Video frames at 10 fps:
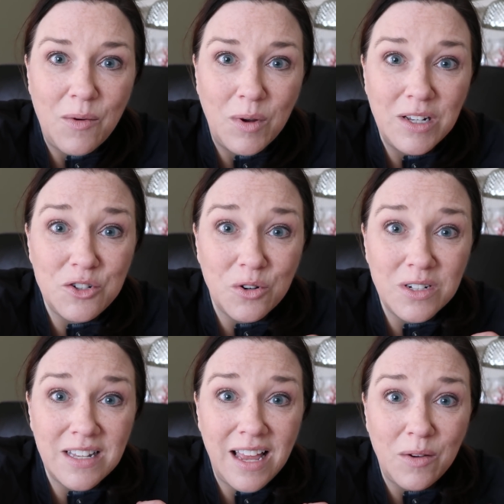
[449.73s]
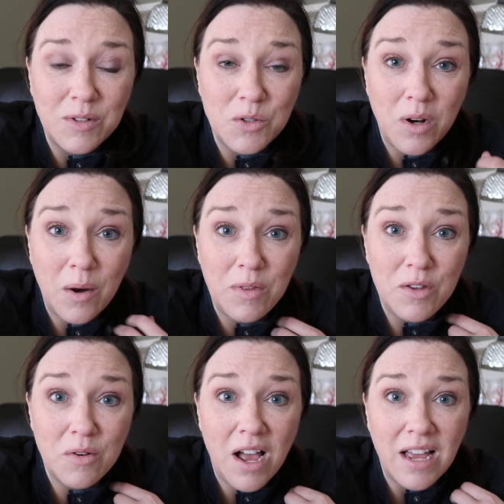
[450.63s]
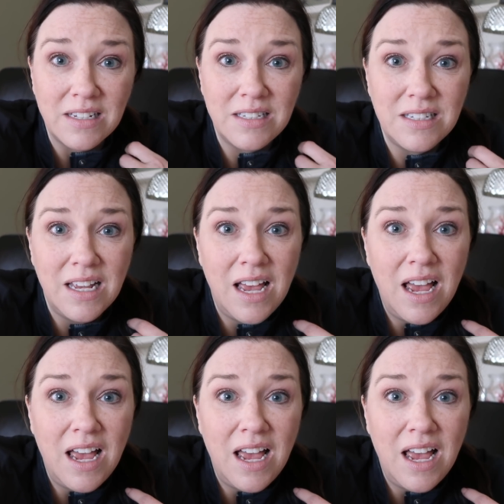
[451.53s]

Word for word: What is yours like? What's going on with you guys?